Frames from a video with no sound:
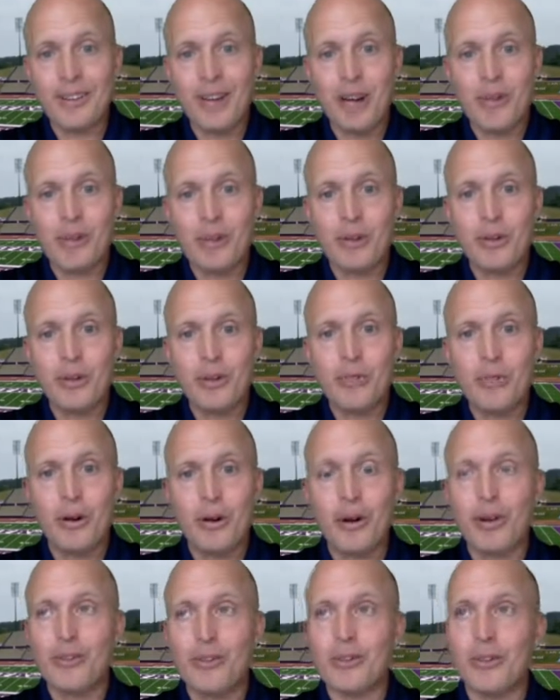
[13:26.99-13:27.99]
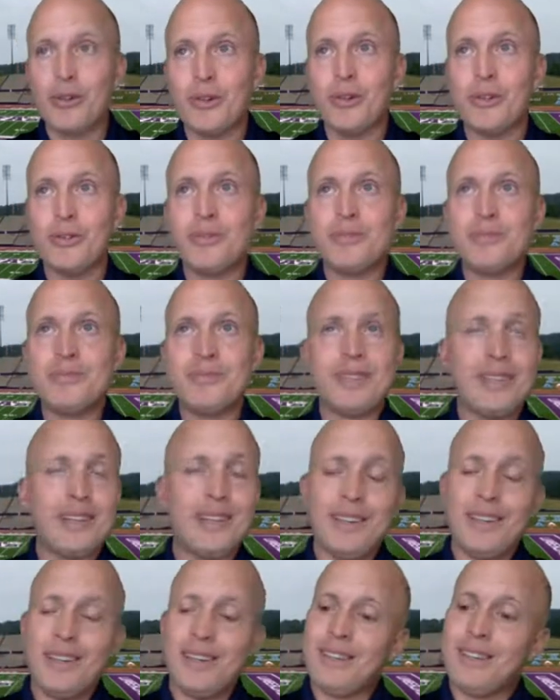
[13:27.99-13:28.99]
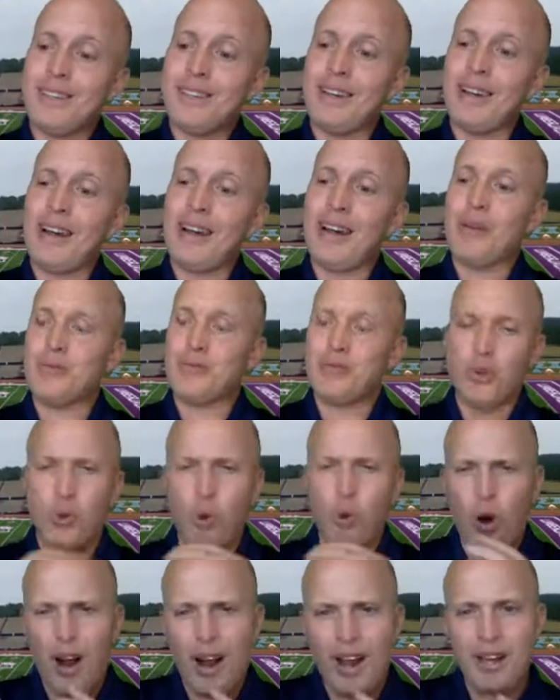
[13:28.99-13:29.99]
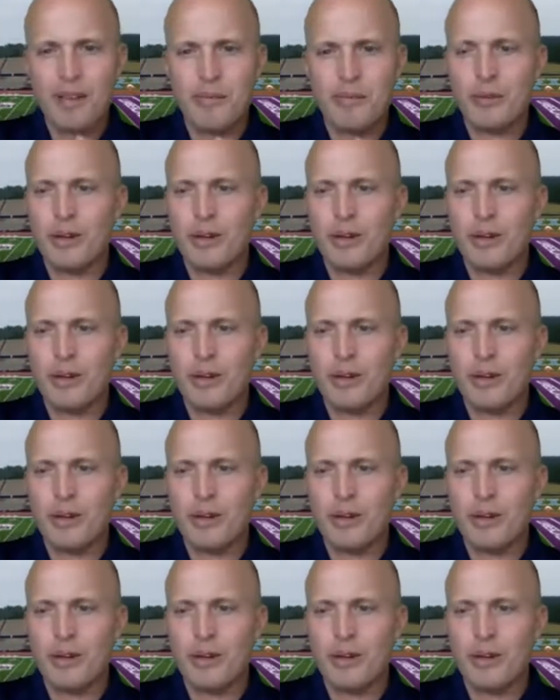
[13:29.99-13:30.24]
comical, but also the guy was quiet,